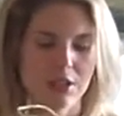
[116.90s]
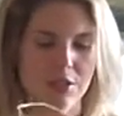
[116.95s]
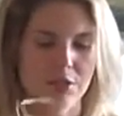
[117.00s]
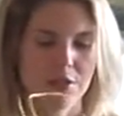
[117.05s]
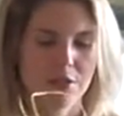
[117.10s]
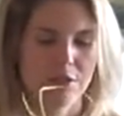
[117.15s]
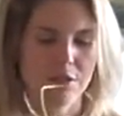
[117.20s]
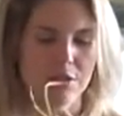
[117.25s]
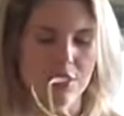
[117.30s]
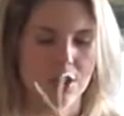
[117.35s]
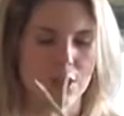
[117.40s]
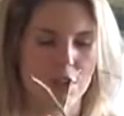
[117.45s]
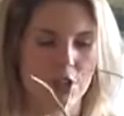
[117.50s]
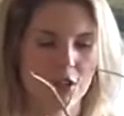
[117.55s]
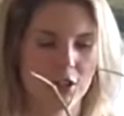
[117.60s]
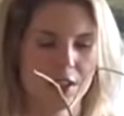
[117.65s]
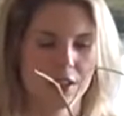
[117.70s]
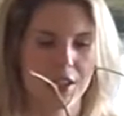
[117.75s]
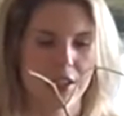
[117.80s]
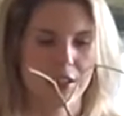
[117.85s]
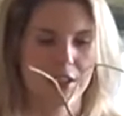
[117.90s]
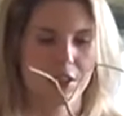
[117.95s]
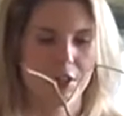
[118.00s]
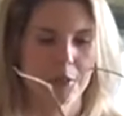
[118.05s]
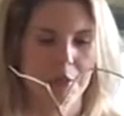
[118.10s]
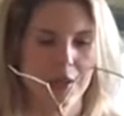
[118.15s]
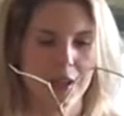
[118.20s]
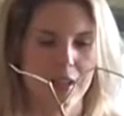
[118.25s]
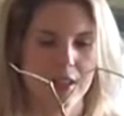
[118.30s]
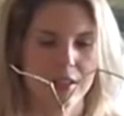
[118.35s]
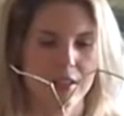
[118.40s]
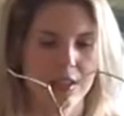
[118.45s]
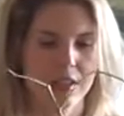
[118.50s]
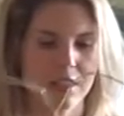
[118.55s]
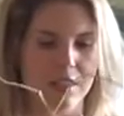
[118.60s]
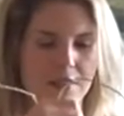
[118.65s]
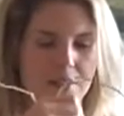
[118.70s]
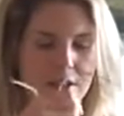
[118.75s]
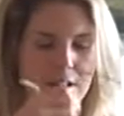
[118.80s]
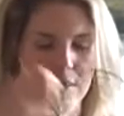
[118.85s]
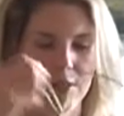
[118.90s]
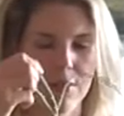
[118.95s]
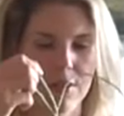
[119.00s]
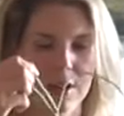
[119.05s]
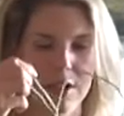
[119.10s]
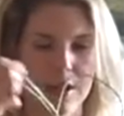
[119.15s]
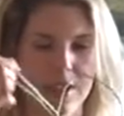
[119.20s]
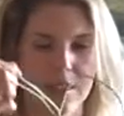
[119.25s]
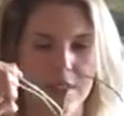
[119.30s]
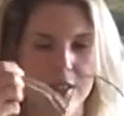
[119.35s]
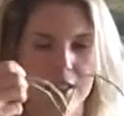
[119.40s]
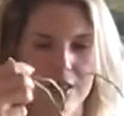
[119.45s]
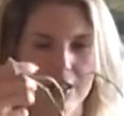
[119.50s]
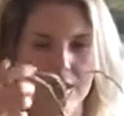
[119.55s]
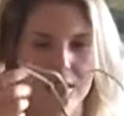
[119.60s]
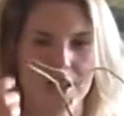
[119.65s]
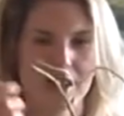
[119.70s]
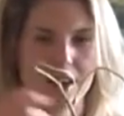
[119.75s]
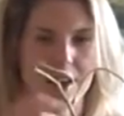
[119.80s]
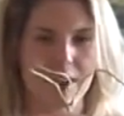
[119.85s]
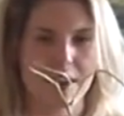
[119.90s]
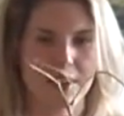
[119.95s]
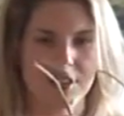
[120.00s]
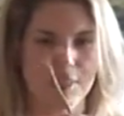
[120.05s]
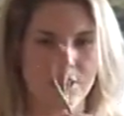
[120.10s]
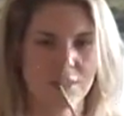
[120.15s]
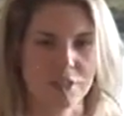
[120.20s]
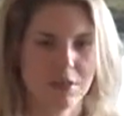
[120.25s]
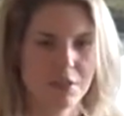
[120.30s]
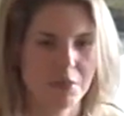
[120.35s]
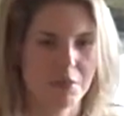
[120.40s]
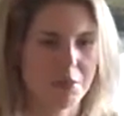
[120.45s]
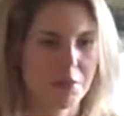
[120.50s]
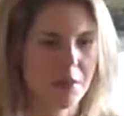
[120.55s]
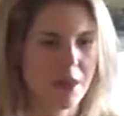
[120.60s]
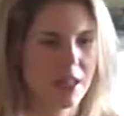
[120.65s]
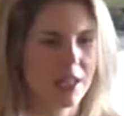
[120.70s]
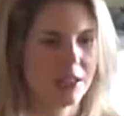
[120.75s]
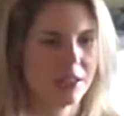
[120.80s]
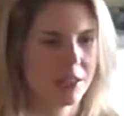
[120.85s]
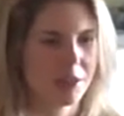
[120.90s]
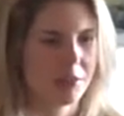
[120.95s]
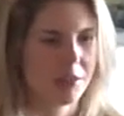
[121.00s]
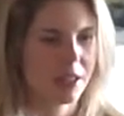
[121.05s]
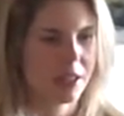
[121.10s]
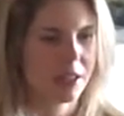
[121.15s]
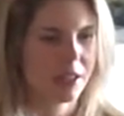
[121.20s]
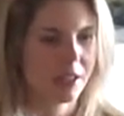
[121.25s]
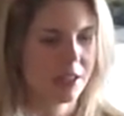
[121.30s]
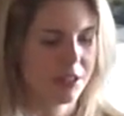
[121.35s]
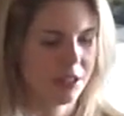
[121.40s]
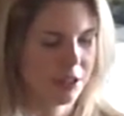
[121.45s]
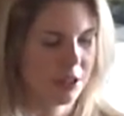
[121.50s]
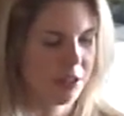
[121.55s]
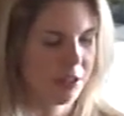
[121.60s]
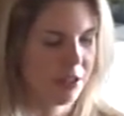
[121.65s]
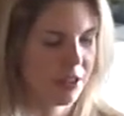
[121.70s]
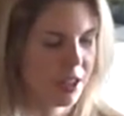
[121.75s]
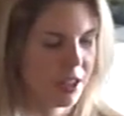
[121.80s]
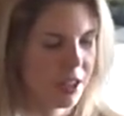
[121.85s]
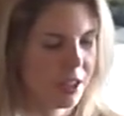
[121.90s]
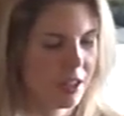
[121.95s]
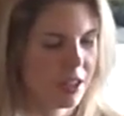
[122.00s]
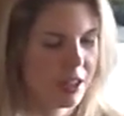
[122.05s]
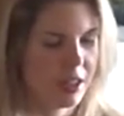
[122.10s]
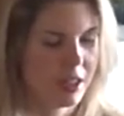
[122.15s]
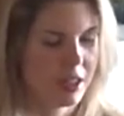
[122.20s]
sort of curl it a little bit and see if that works. Yeah, just make something a little different.